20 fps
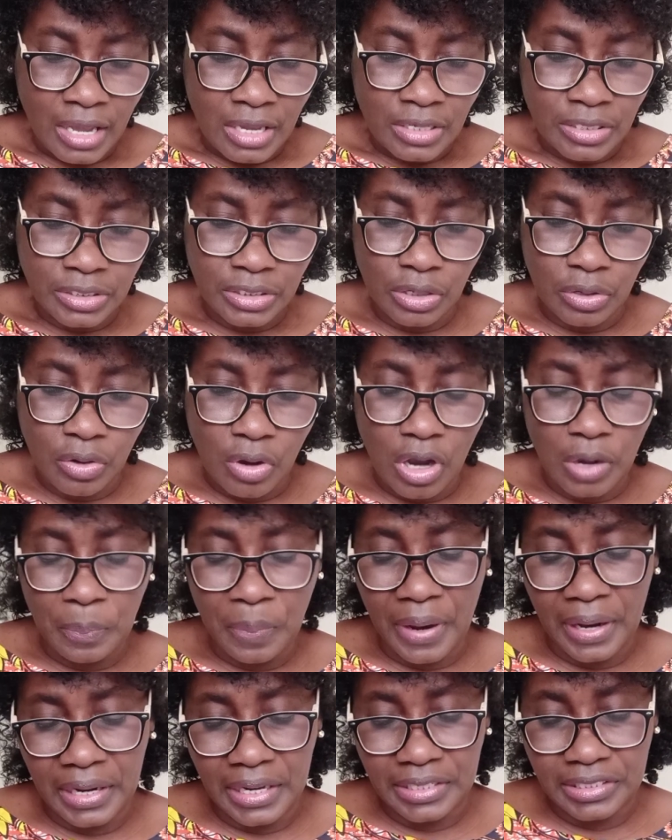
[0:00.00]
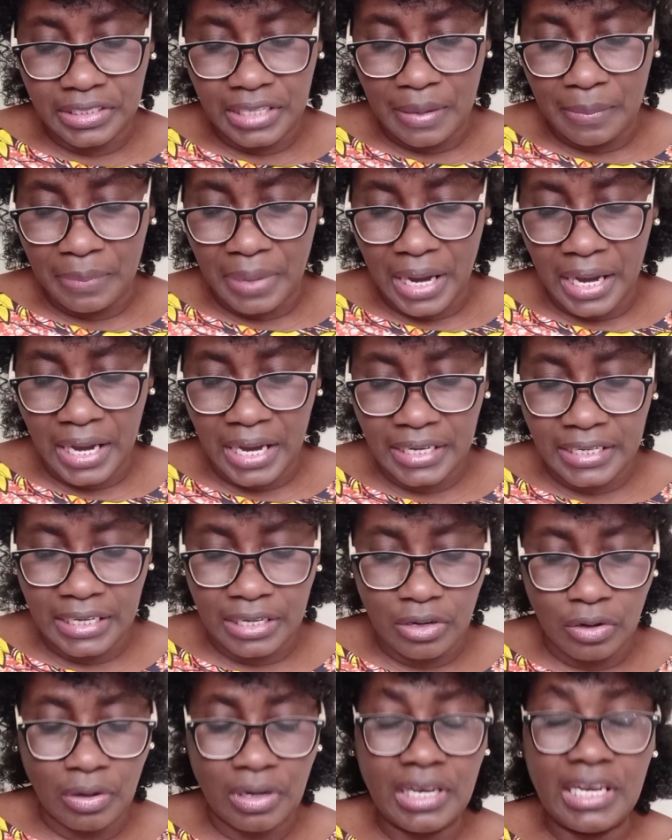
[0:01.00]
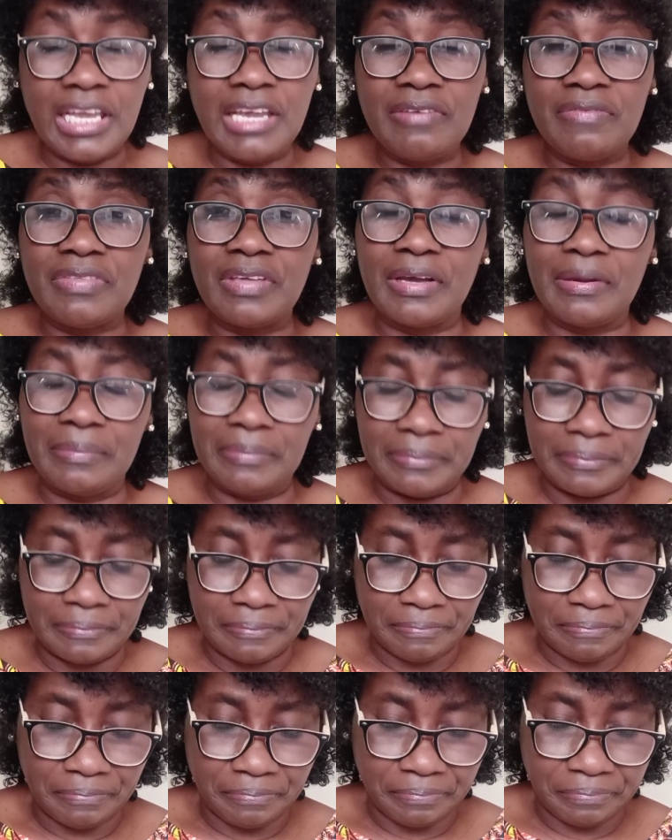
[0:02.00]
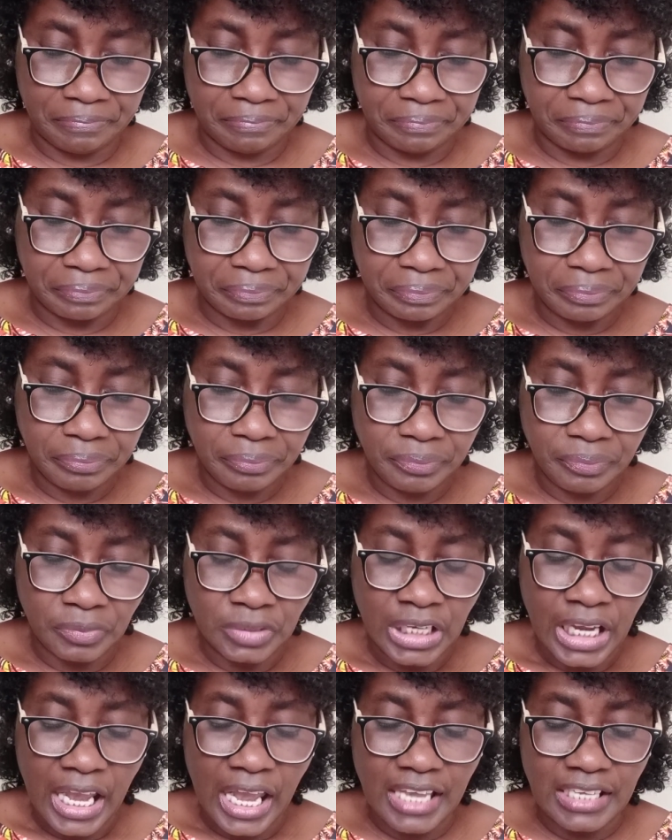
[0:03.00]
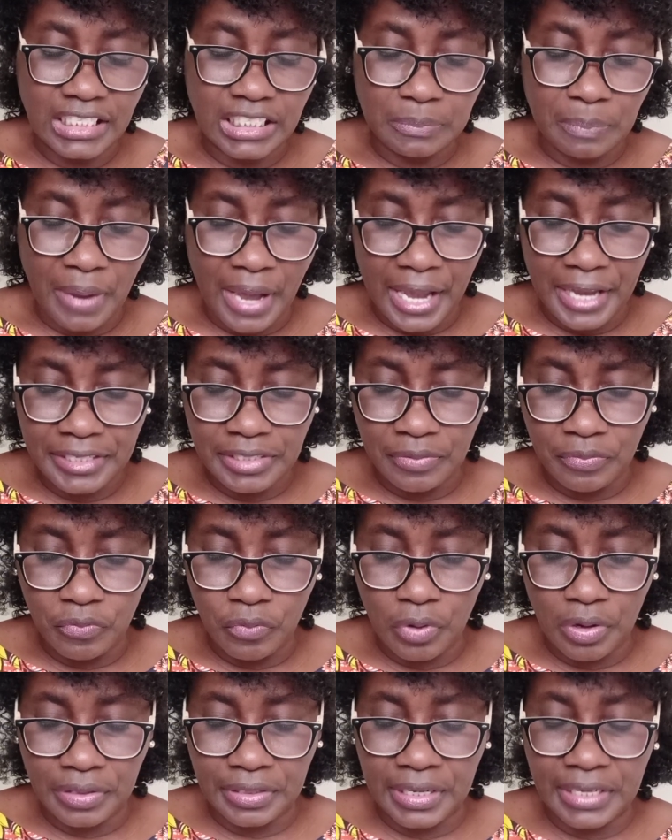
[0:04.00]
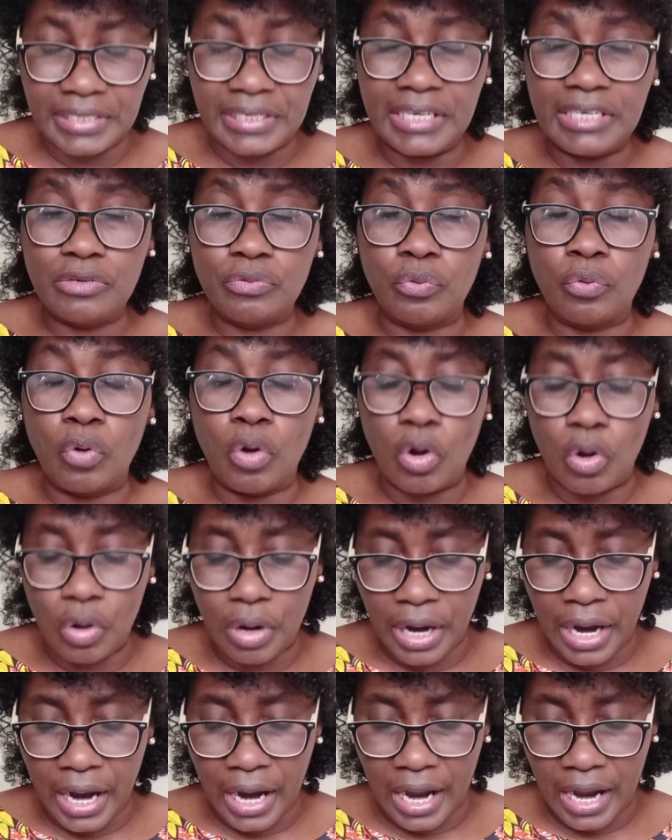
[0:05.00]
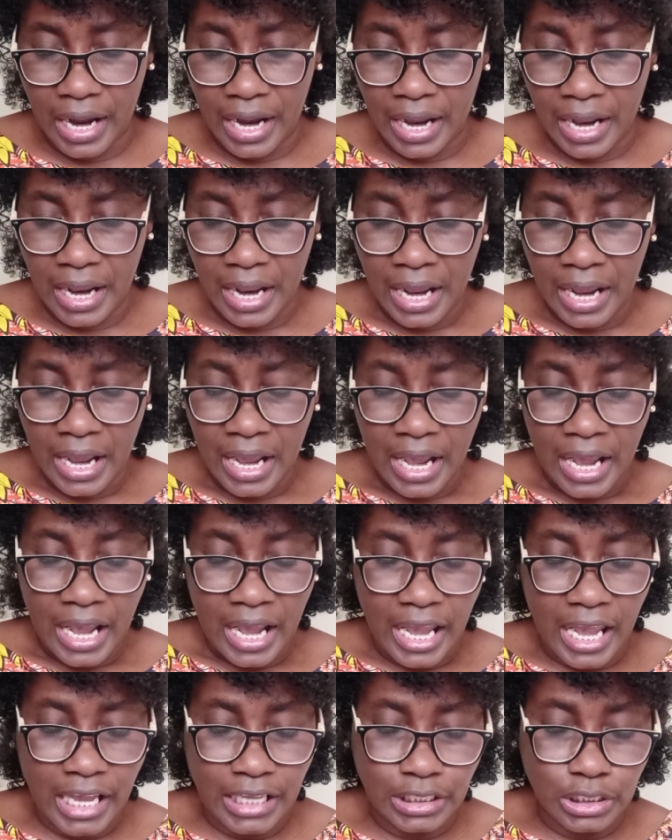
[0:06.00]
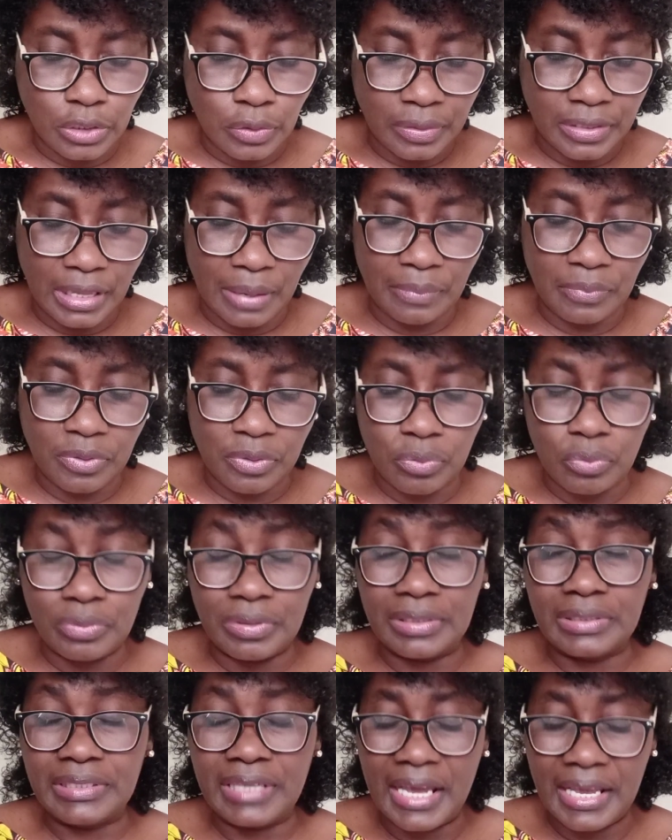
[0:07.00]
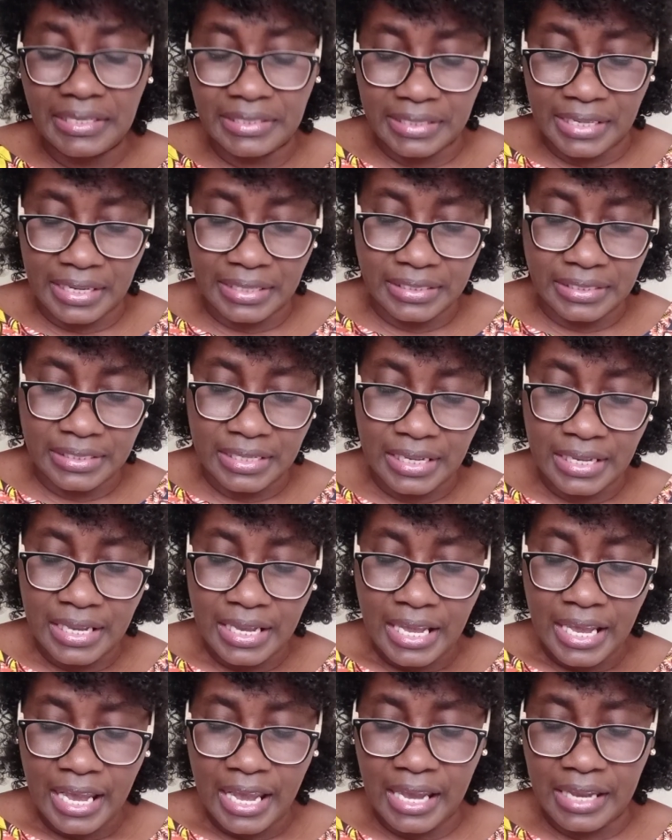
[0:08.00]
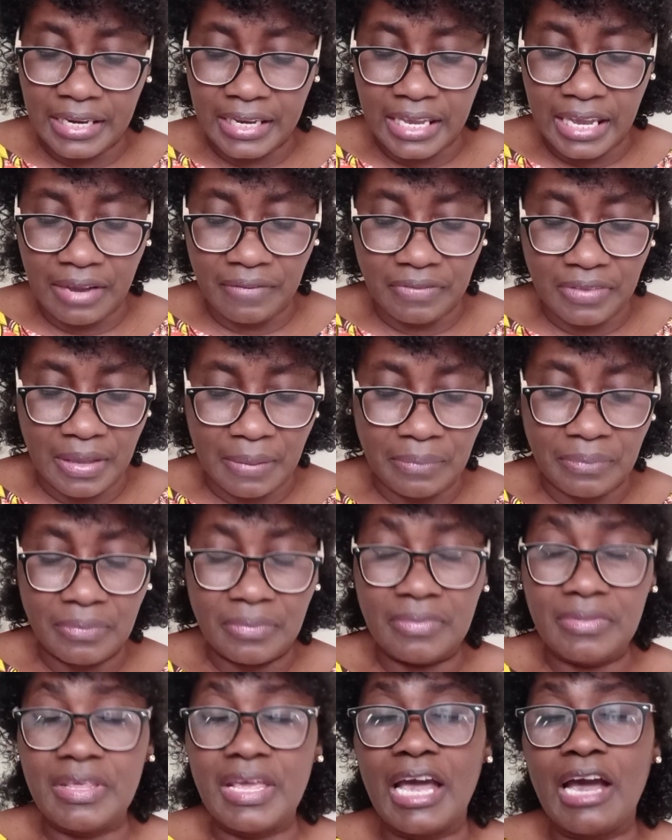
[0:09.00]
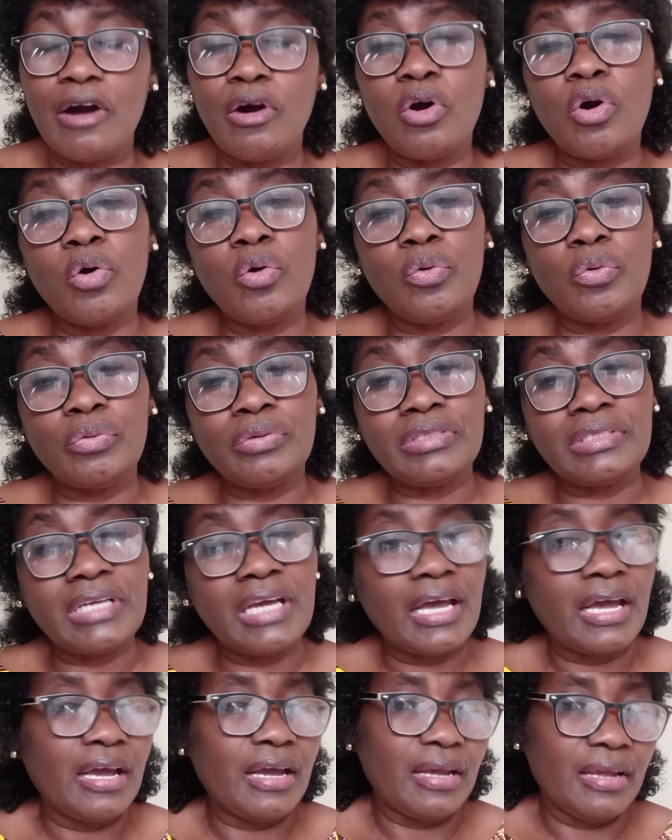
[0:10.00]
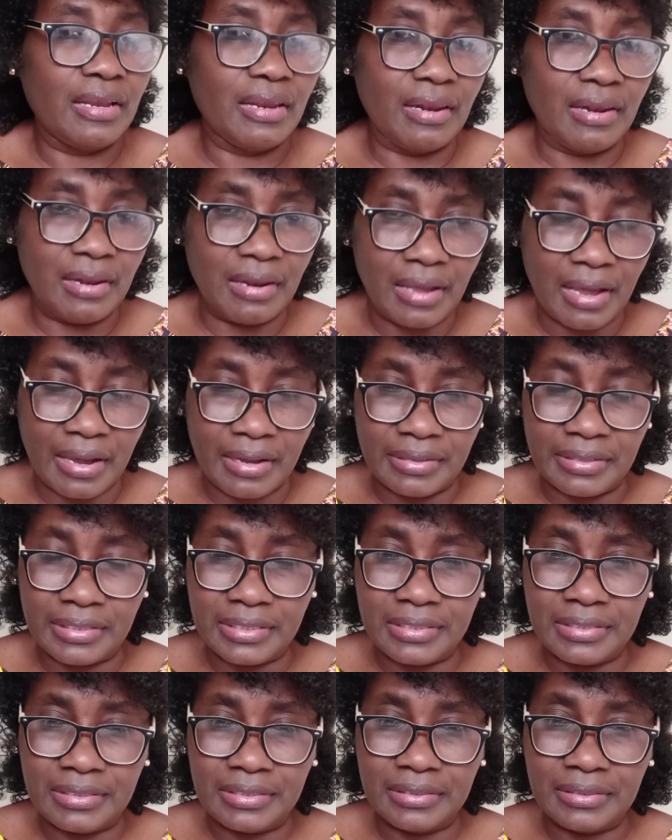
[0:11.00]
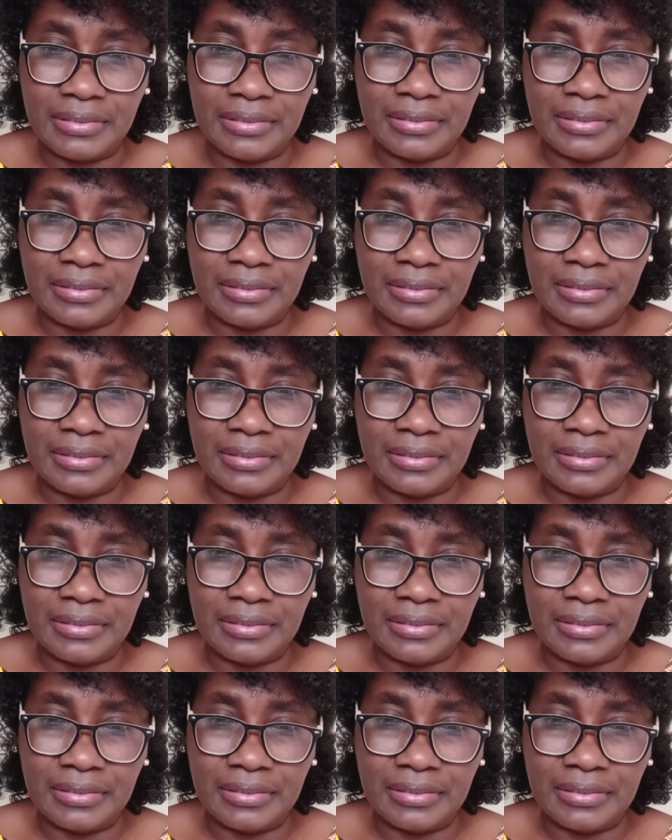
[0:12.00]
So God punished them, but He did not leave them. In spite of what they did wrong, He took them through the desert and gave them their own land.